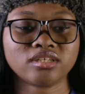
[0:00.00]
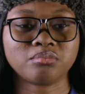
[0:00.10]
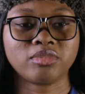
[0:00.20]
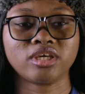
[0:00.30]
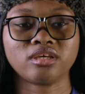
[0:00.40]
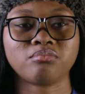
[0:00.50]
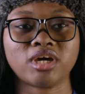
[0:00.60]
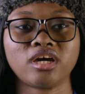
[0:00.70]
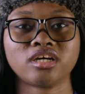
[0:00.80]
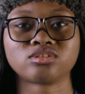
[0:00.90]
Man, my
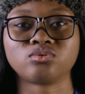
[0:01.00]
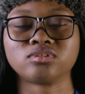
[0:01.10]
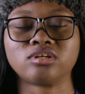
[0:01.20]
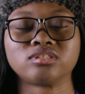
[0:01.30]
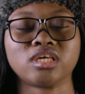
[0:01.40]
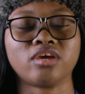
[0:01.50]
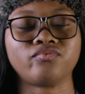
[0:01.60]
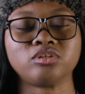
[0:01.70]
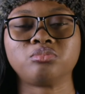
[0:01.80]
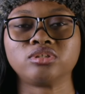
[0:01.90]
heart goes out to
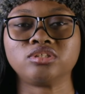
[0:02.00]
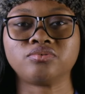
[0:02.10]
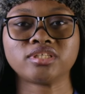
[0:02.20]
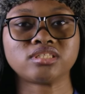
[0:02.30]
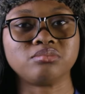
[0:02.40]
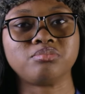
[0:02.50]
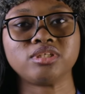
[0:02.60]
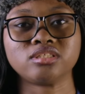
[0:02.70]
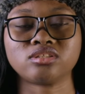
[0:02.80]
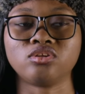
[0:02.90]
everybody. Rest in
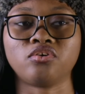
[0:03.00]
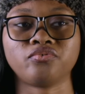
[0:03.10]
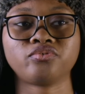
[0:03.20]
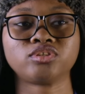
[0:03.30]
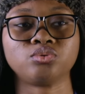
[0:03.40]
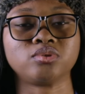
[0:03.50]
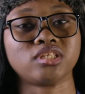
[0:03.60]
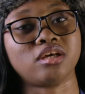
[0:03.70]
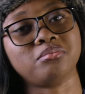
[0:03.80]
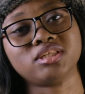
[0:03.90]
peace, love. She was an
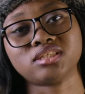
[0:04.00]
amazing